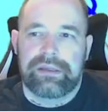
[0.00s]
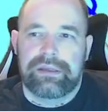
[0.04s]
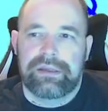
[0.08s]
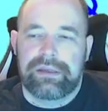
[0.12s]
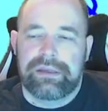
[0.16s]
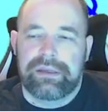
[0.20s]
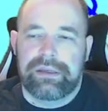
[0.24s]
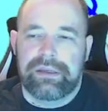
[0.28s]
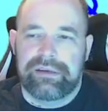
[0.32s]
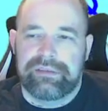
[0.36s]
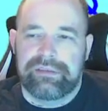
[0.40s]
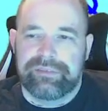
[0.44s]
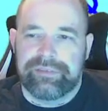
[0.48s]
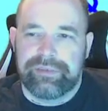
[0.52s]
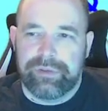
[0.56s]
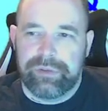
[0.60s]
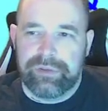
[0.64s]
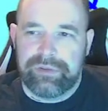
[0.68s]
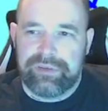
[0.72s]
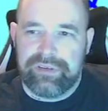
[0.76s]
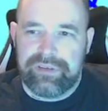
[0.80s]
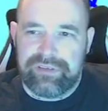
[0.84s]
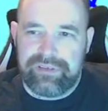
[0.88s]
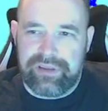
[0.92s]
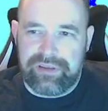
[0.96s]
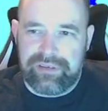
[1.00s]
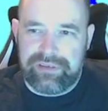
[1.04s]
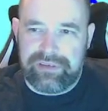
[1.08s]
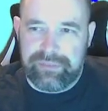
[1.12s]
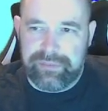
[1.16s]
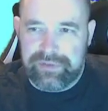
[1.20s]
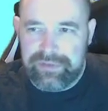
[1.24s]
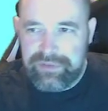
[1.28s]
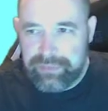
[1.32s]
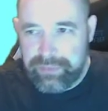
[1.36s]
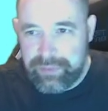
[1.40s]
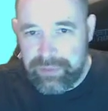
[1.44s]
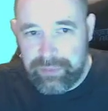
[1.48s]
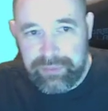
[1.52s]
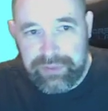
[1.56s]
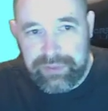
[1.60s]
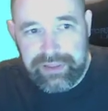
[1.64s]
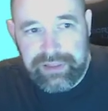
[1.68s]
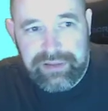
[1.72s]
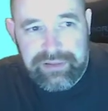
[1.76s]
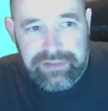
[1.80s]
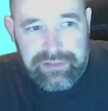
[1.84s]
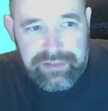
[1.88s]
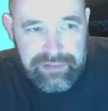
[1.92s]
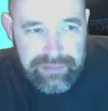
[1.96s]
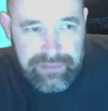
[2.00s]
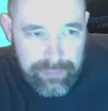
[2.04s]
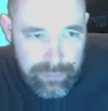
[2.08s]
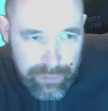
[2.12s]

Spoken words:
At 40 centimeters per minute,